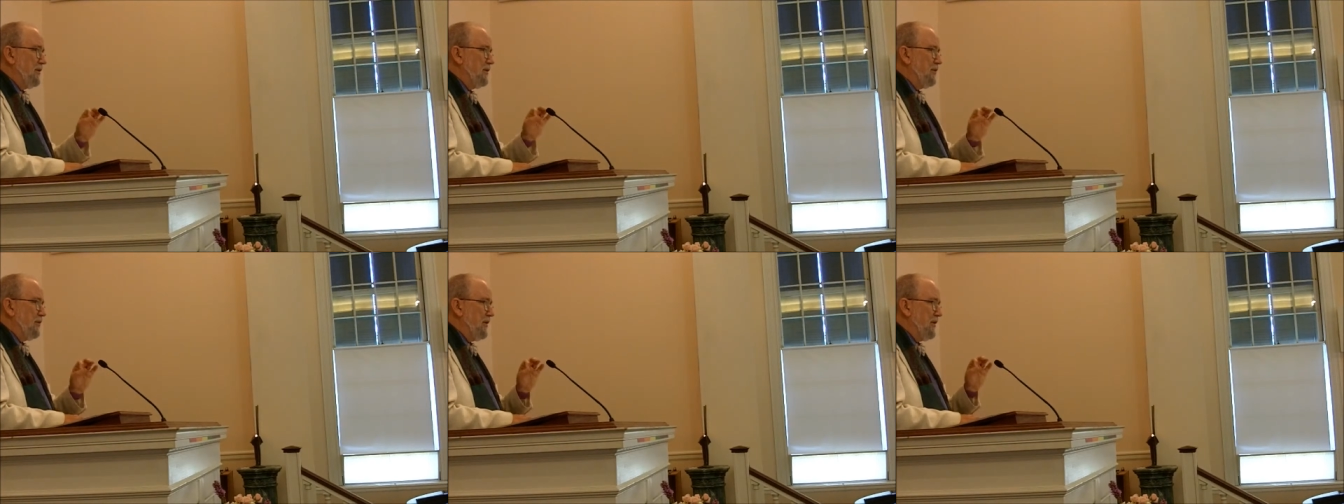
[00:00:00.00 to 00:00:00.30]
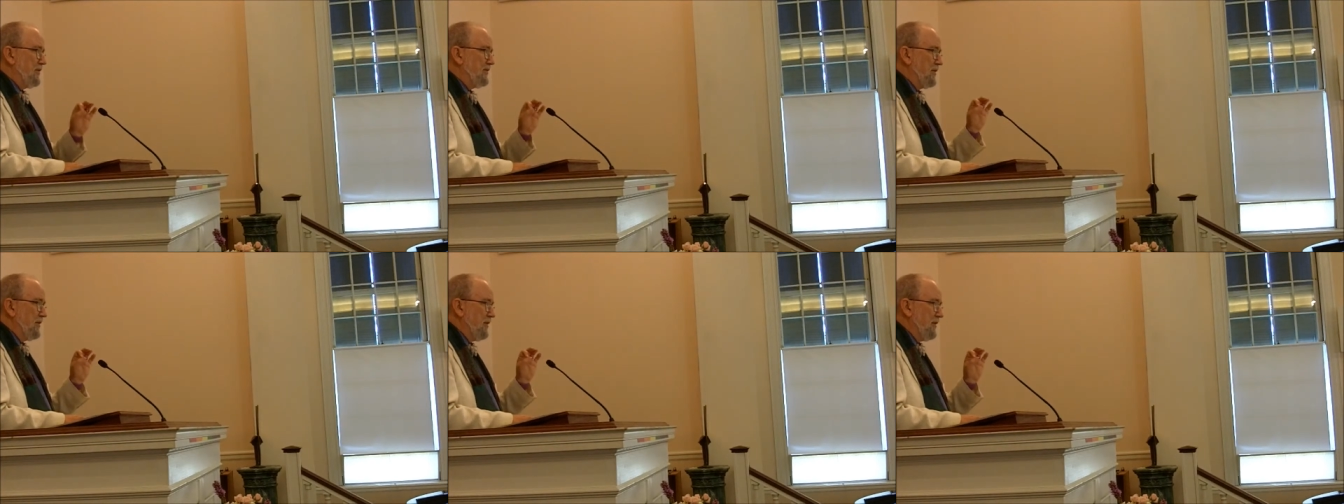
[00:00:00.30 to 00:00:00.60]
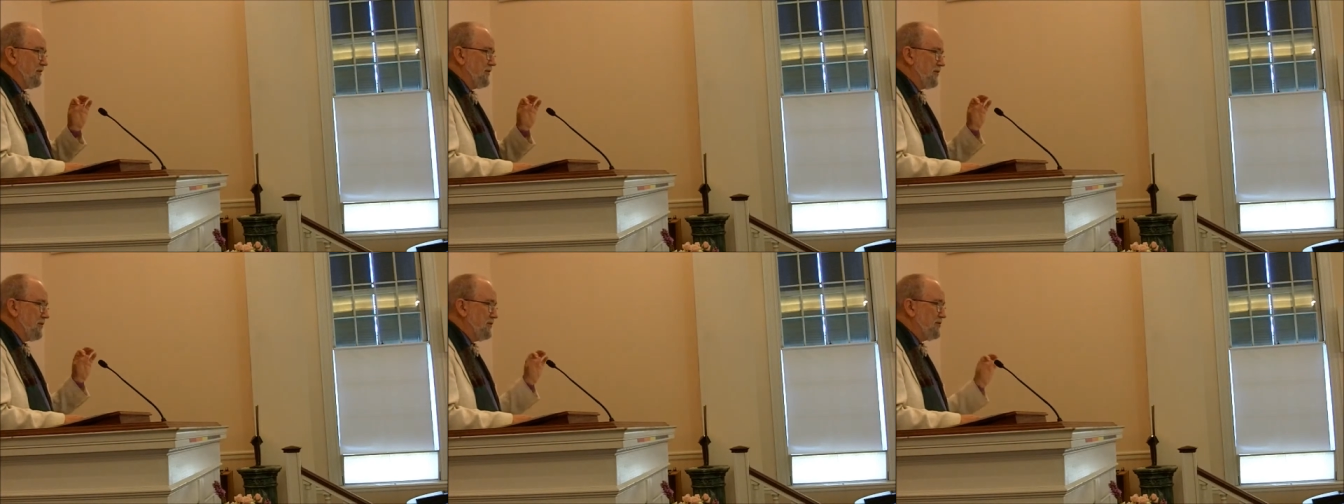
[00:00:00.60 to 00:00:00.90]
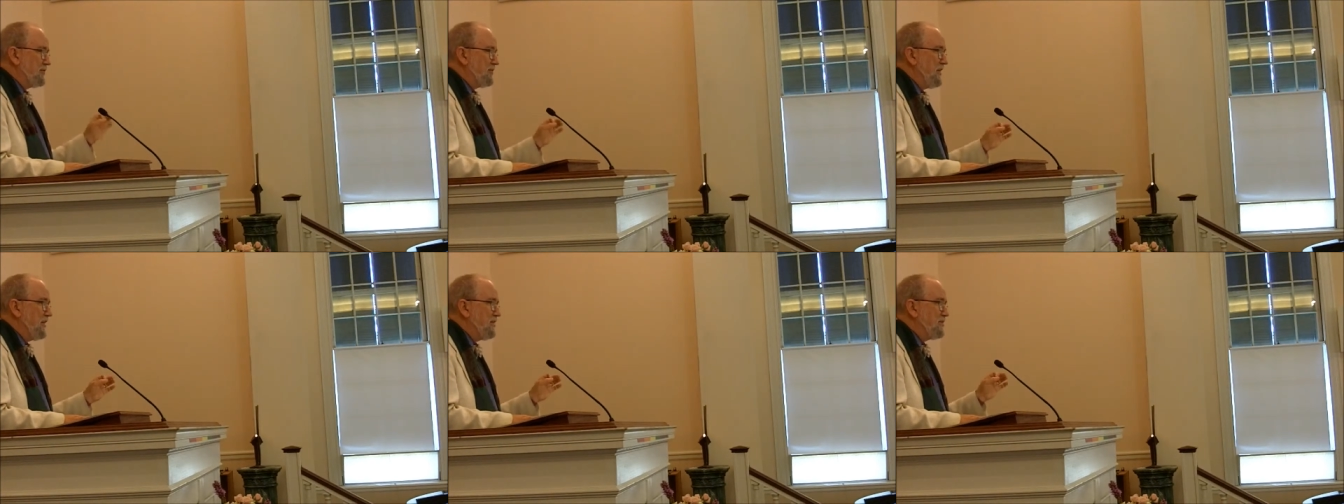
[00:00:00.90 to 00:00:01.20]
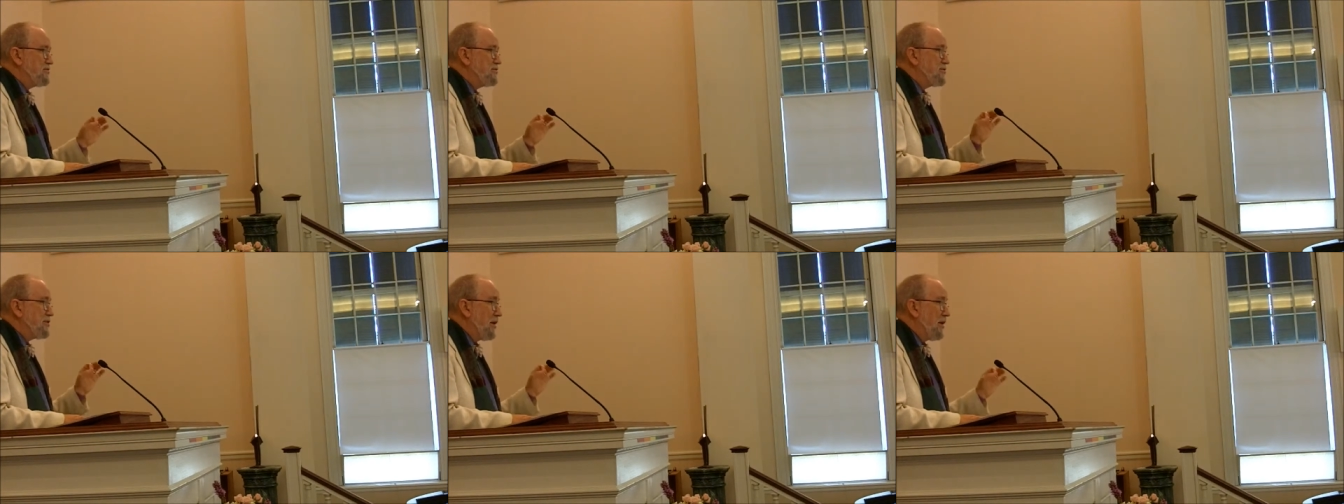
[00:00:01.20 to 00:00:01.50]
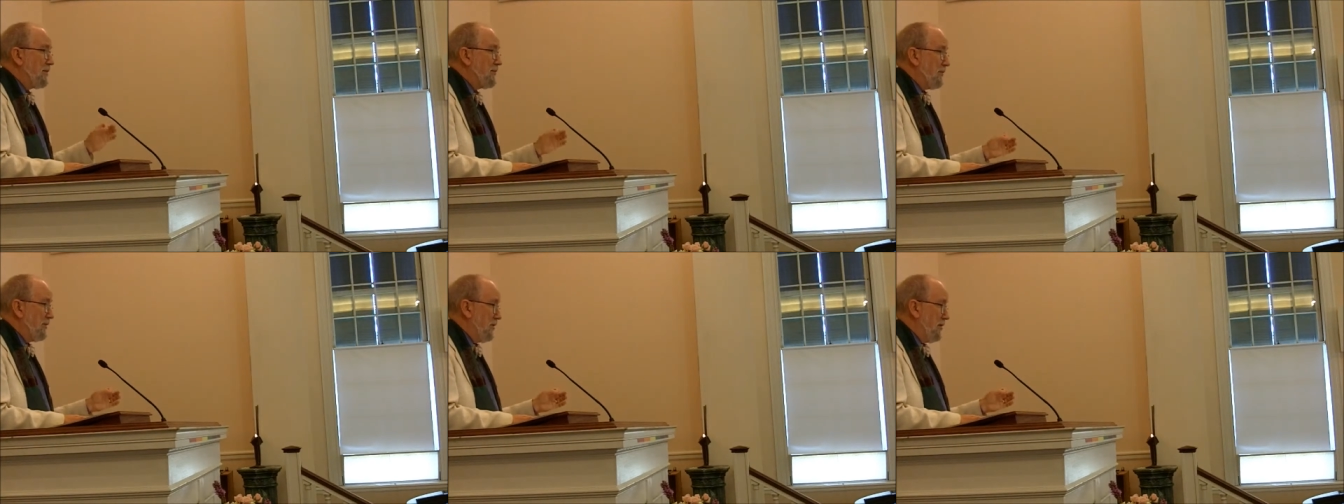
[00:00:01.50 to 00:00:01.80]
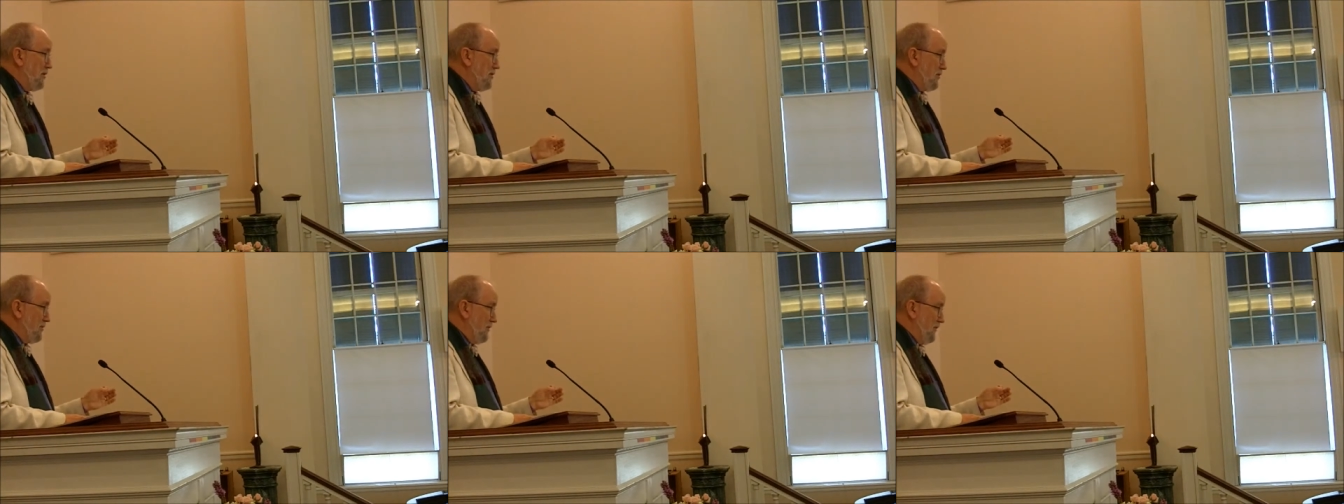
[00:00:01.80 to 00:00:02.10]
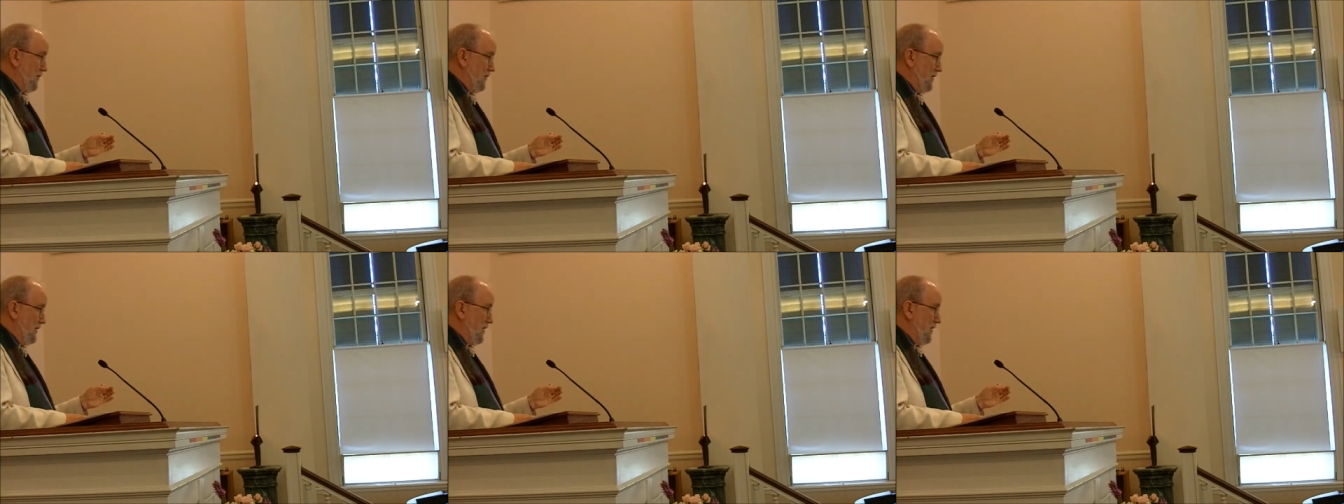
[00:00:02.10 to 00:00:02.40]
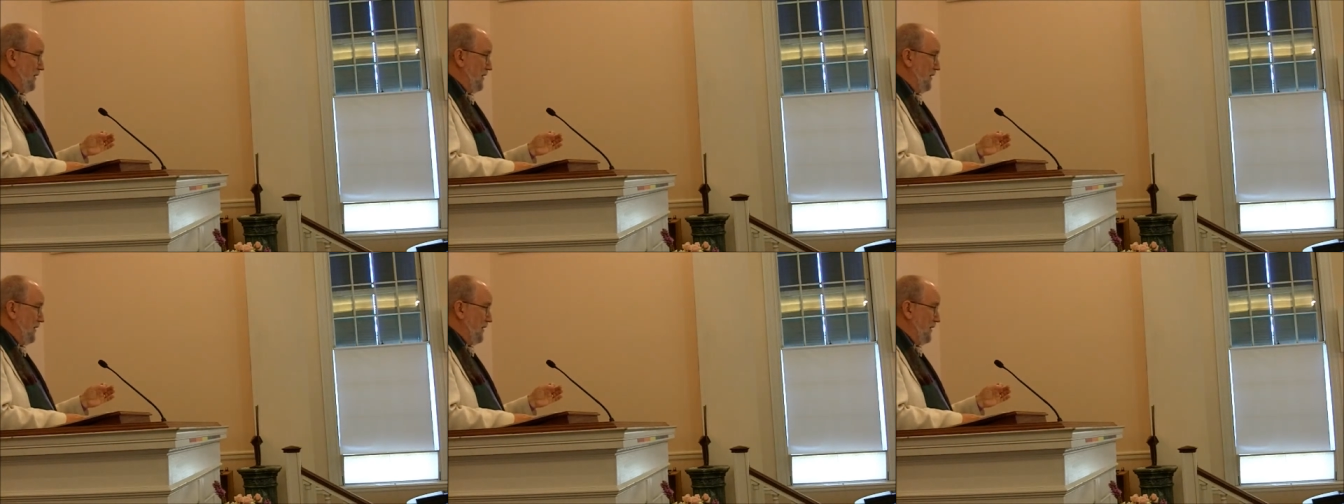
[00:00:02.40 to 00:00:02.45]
was Toussaint Charbonneau,